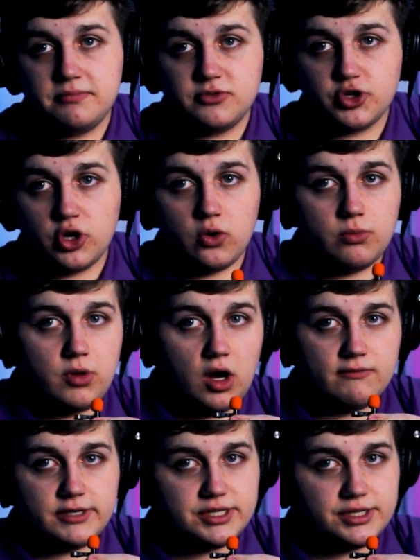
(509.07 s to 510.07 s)
So
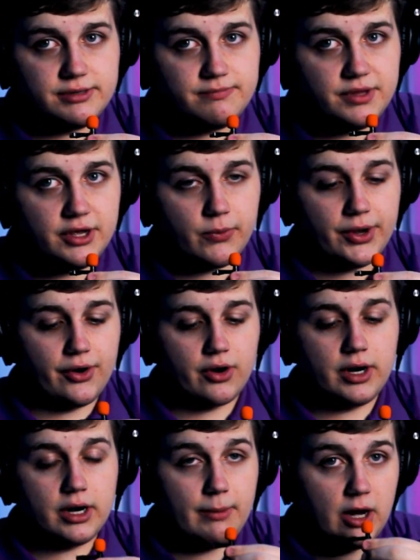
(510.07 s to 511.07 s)
obviously, here we
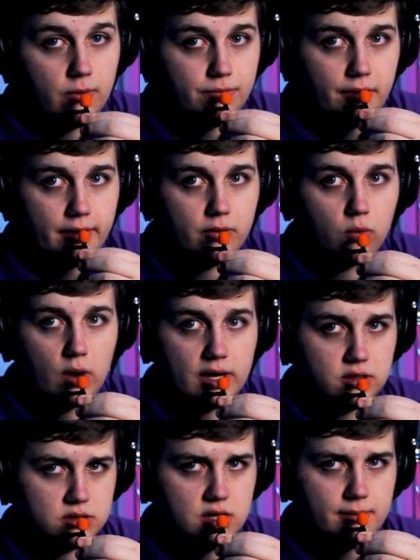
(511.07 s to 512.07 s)
are at about right
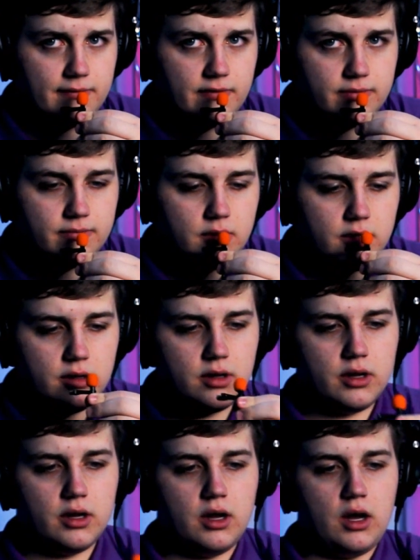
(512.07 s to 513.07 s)
on top of it.
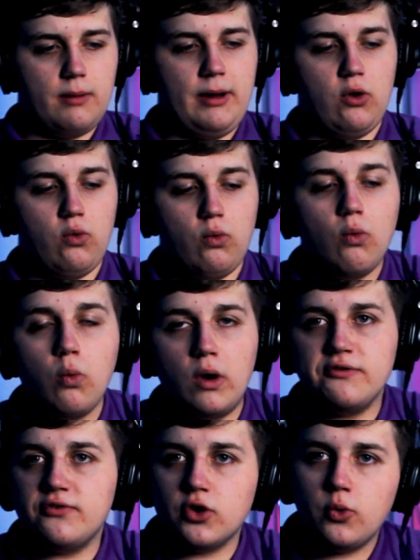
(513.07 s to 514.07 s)
About
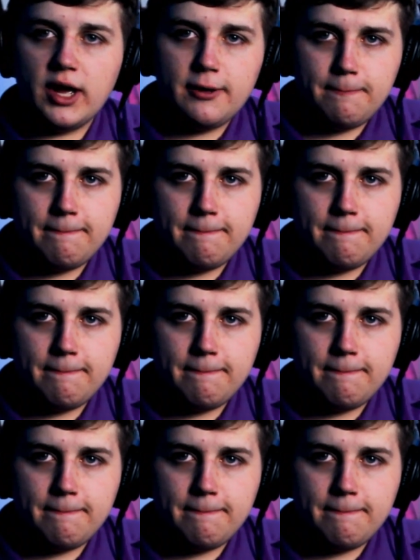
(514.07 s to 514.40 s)
one foot away.